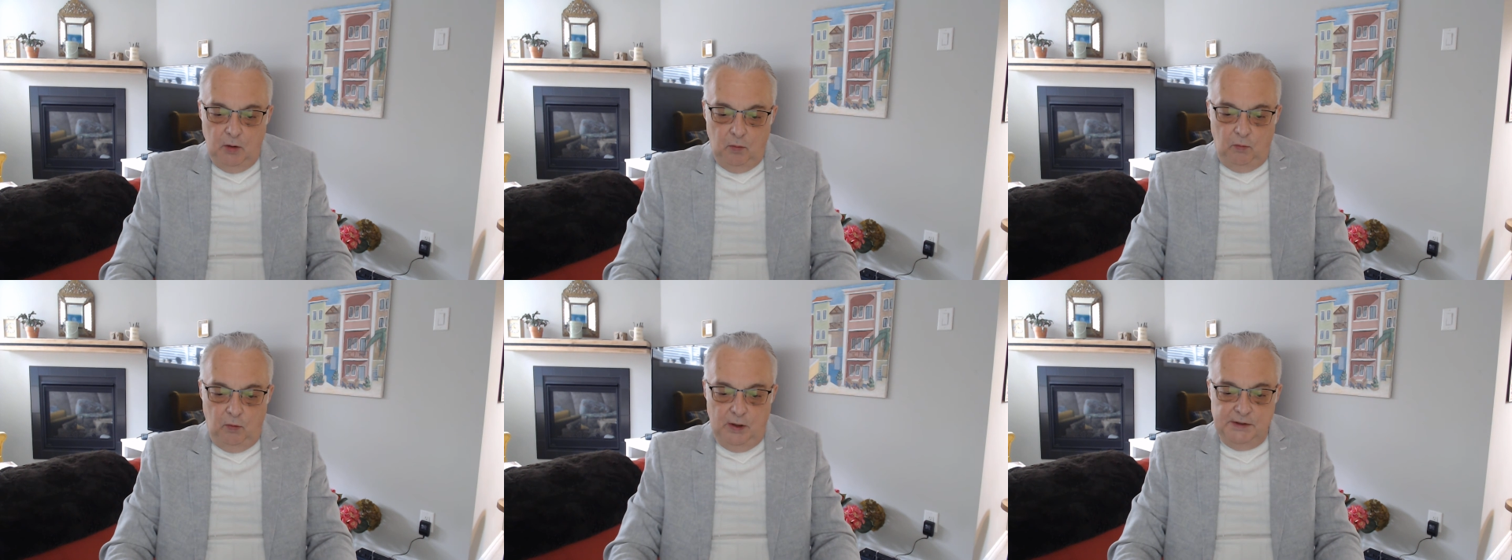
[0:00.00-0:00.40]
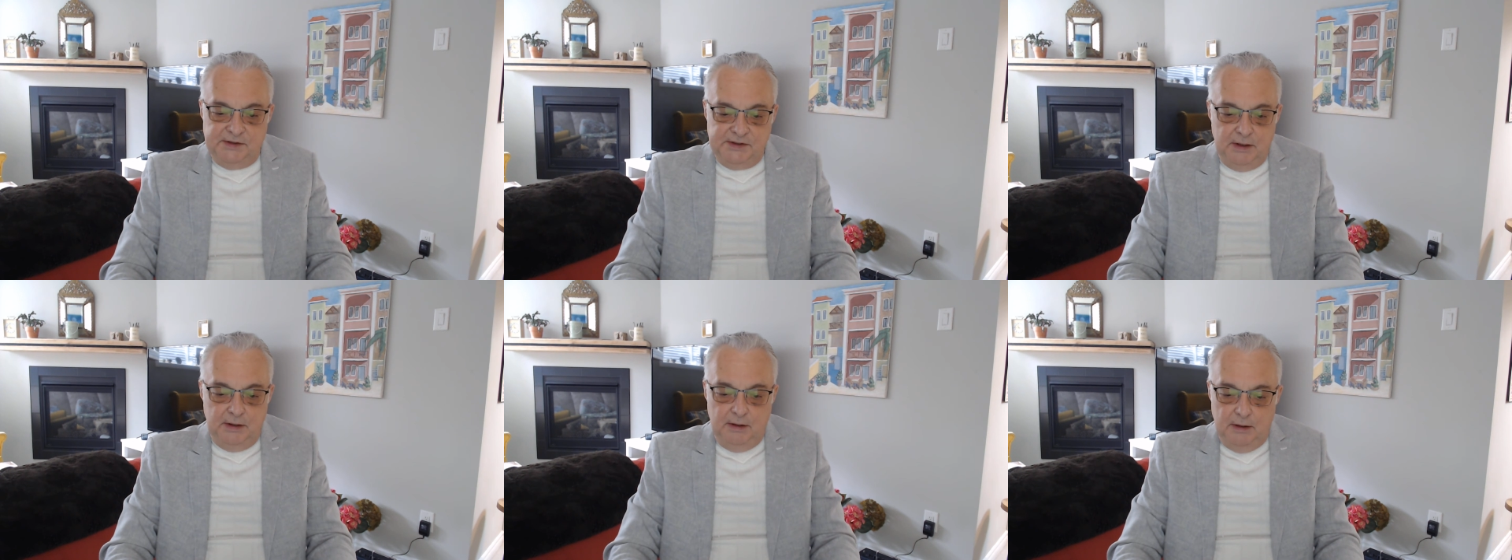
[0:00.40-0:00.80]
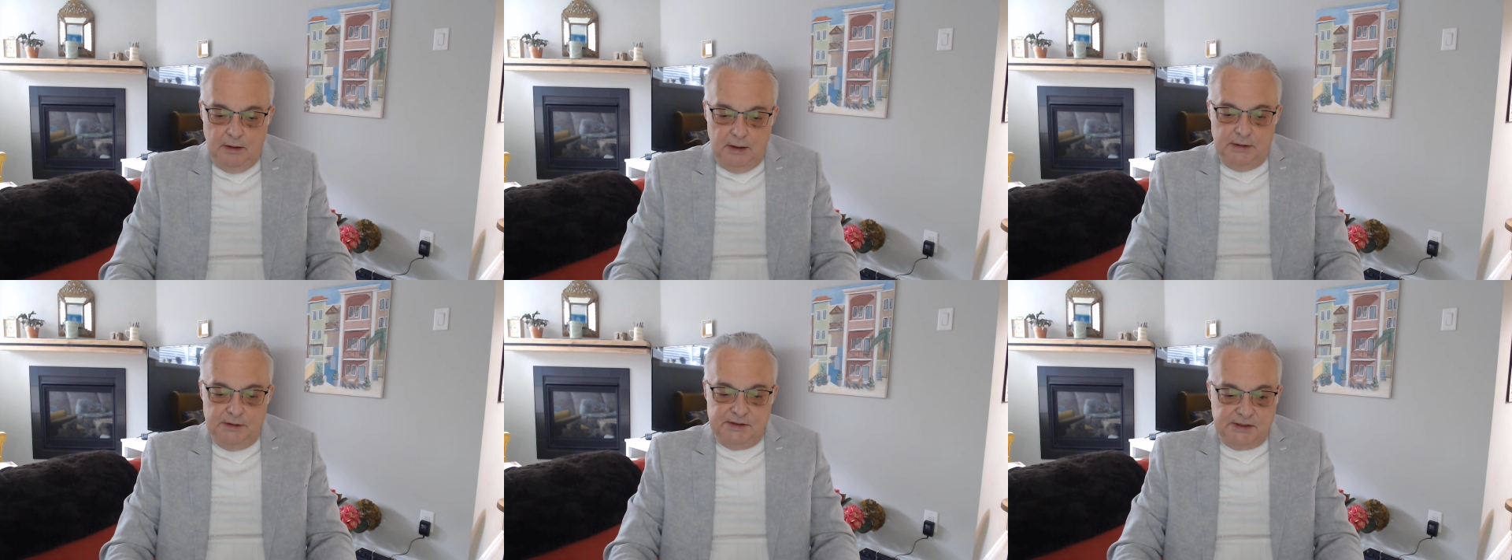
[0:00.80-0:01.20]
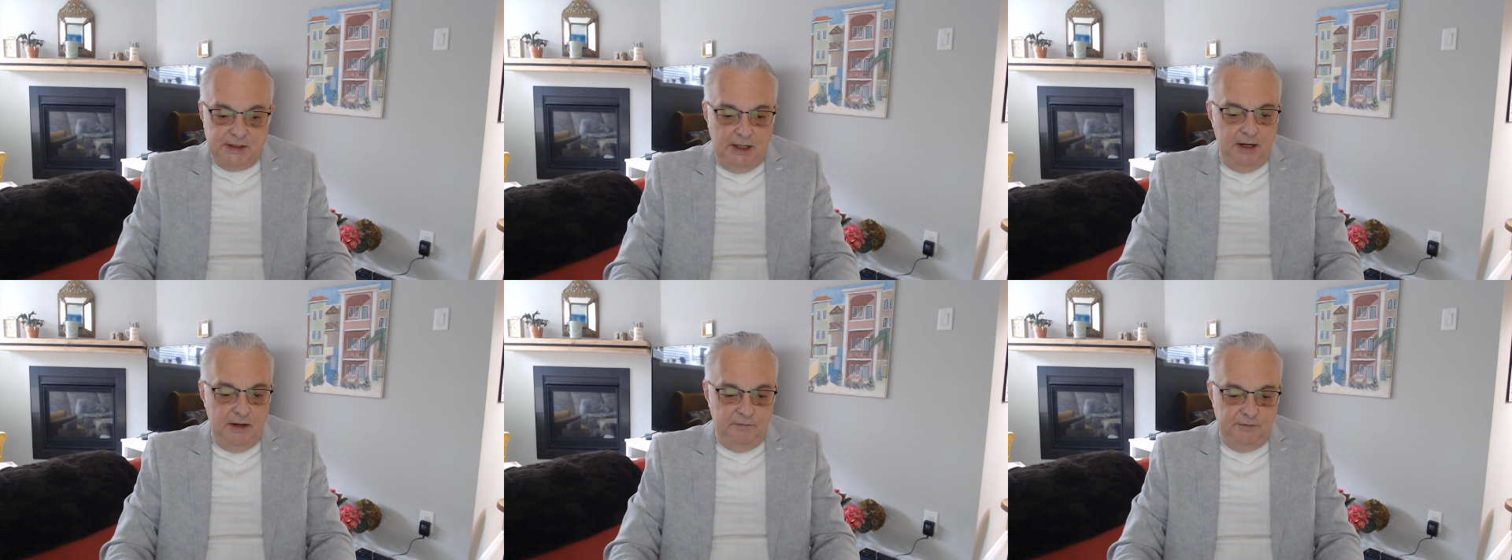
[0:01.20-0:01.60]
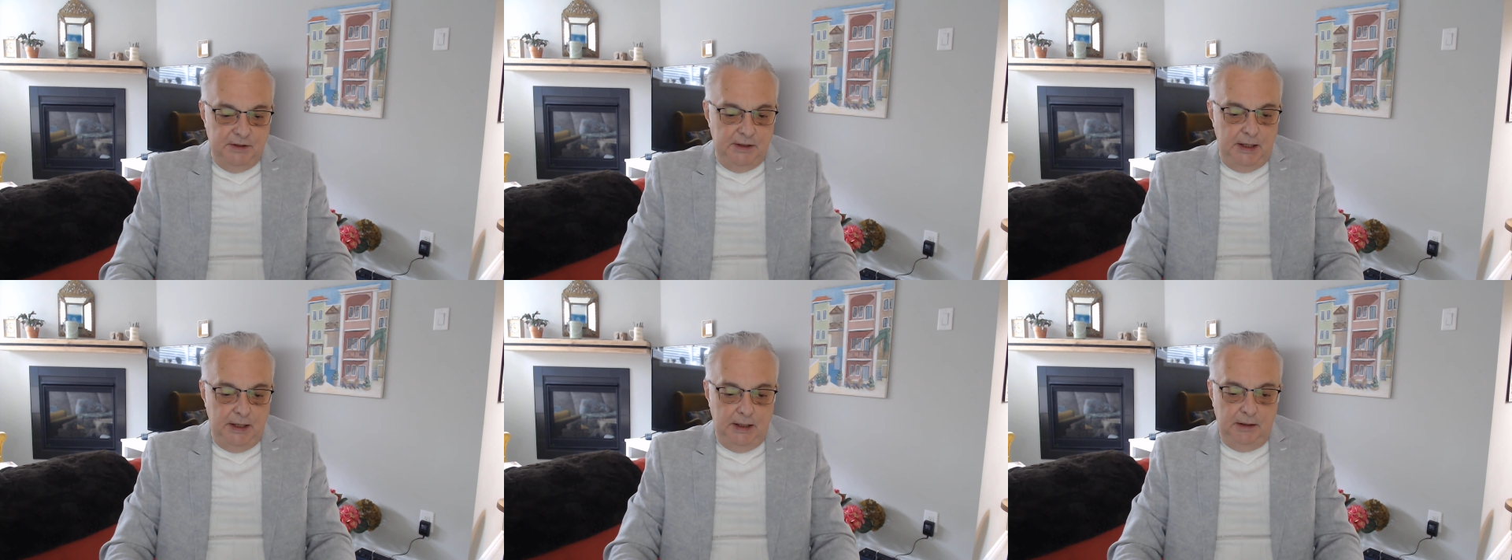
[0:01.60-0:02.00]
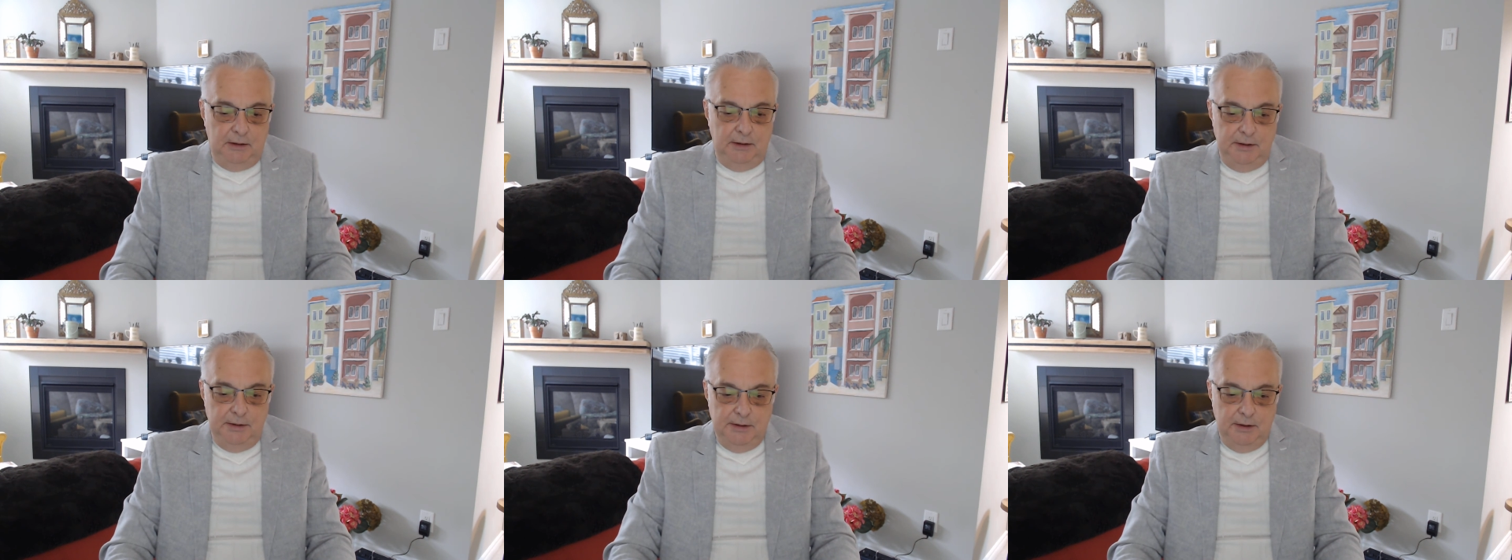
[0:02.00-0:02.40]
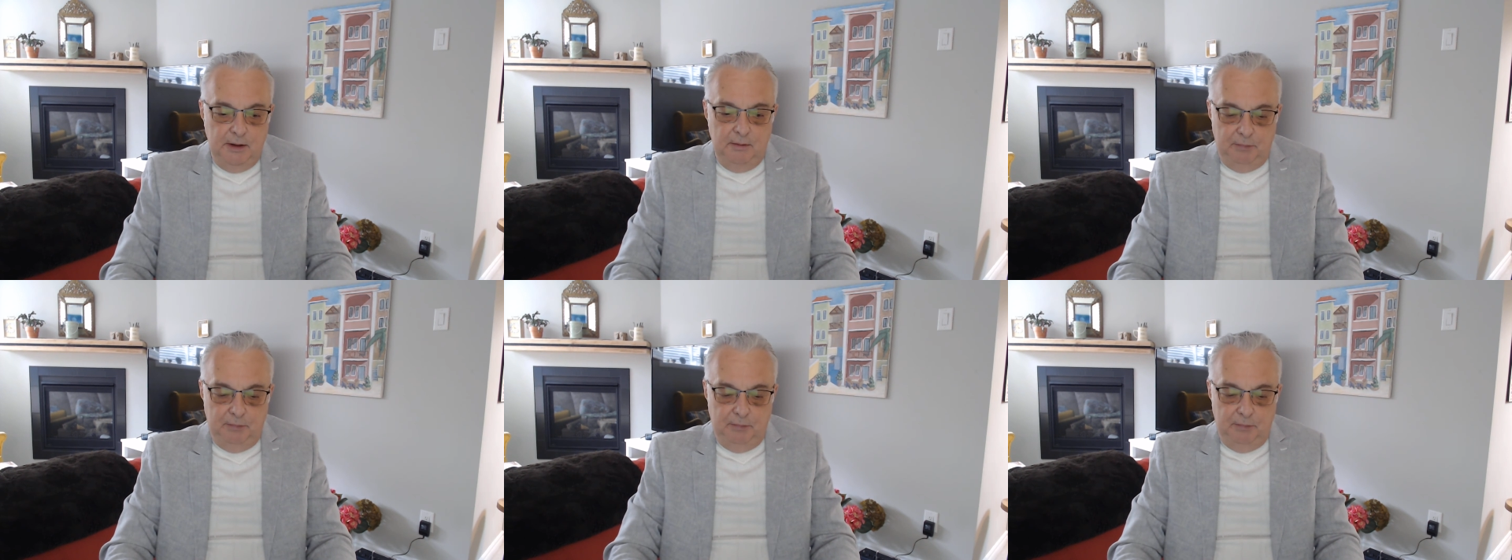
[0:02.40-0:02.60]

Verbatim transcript: once enslaved in England,